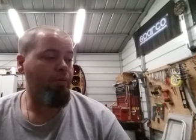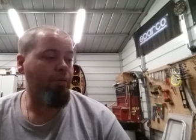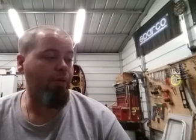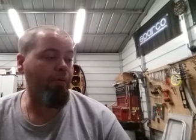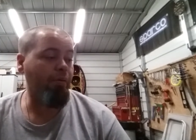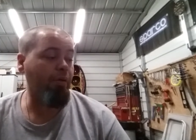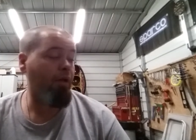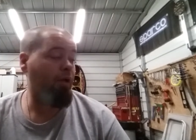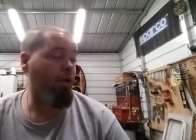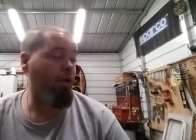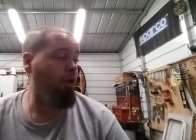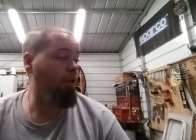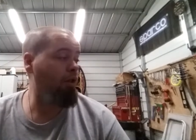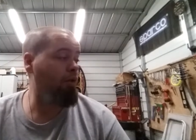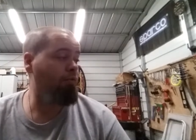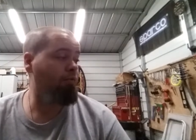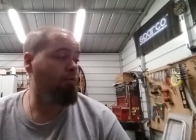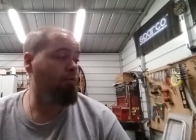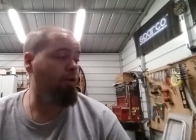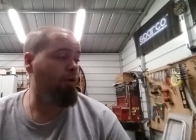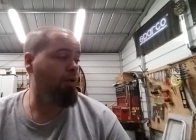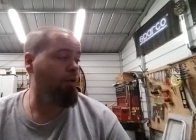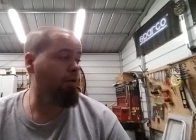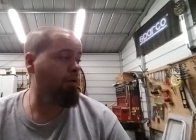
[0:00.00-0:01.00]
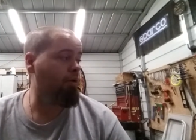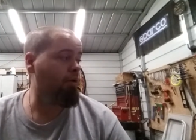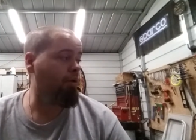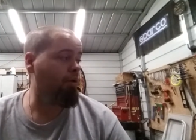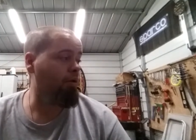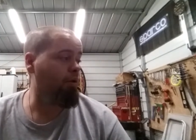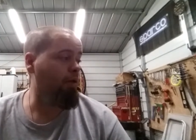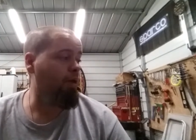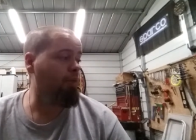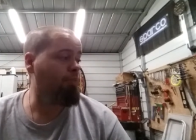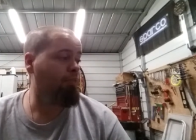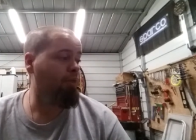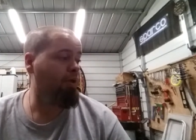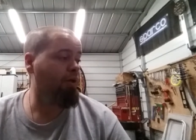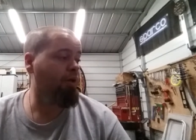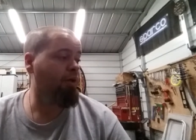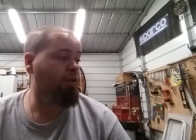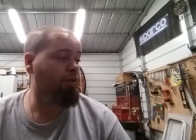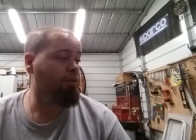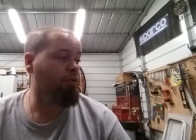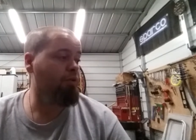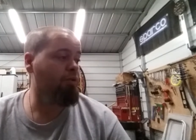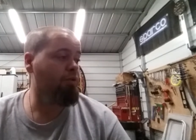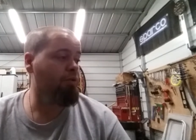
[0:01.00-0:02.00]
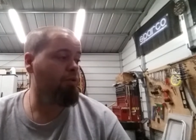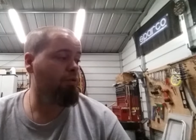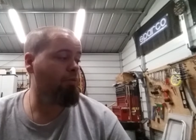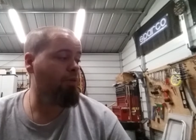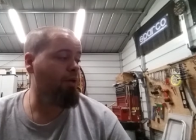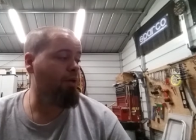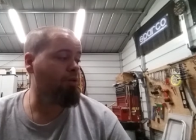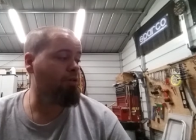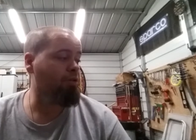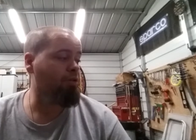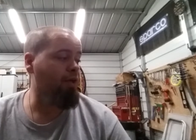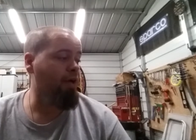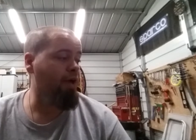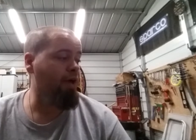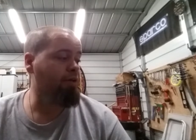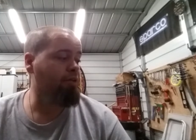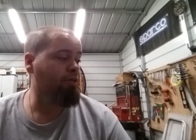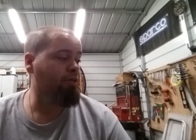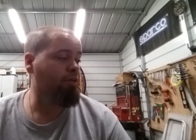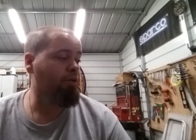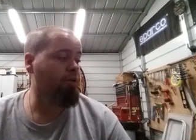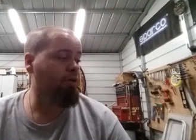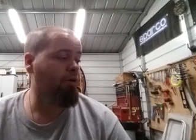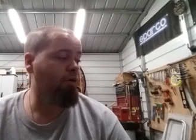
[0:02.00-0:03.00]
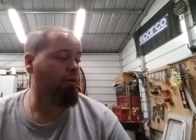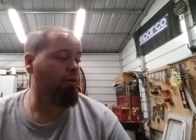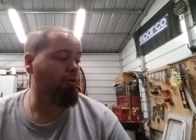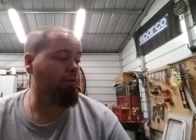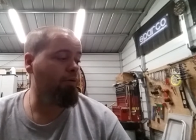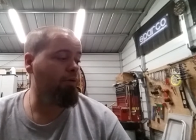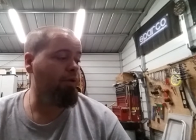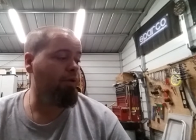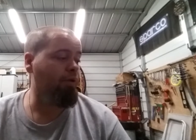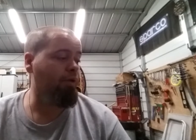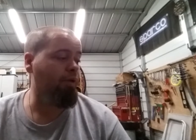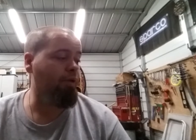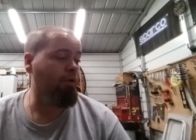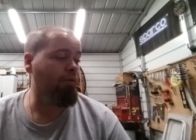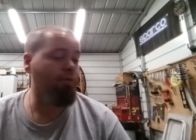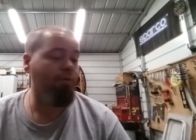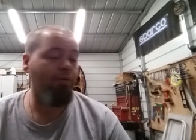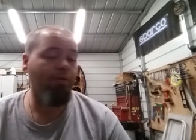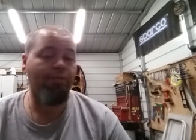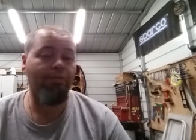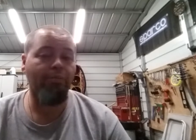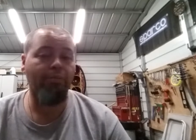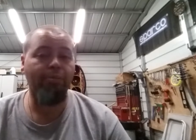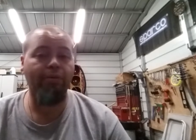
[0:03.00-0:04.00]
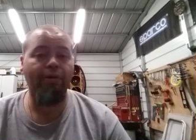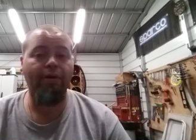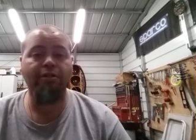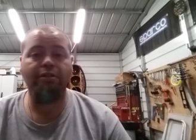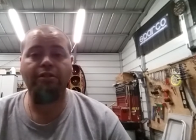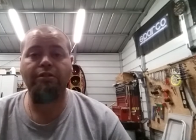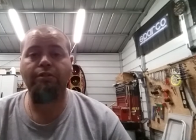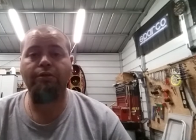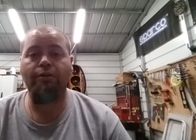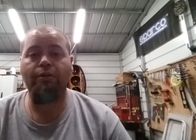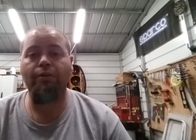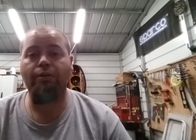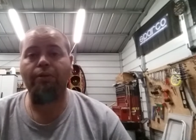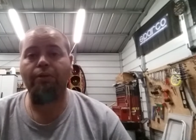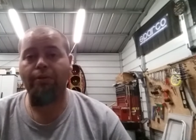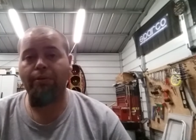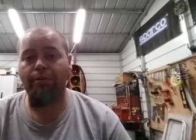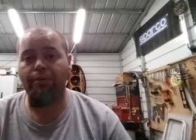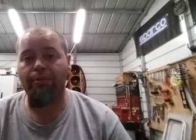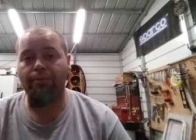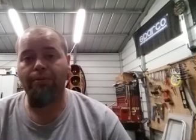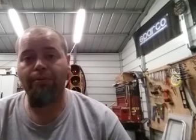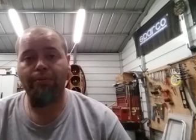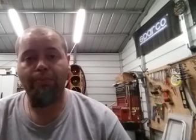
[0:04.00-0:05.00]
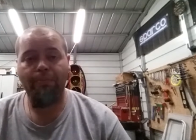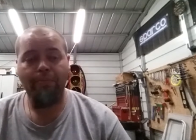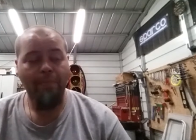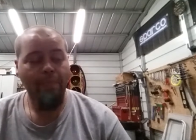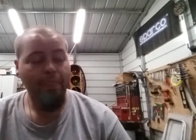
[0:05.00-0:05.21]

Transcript: I mean, all of it. I'm thinking seriously about just cashing it all in, even if the prices are low,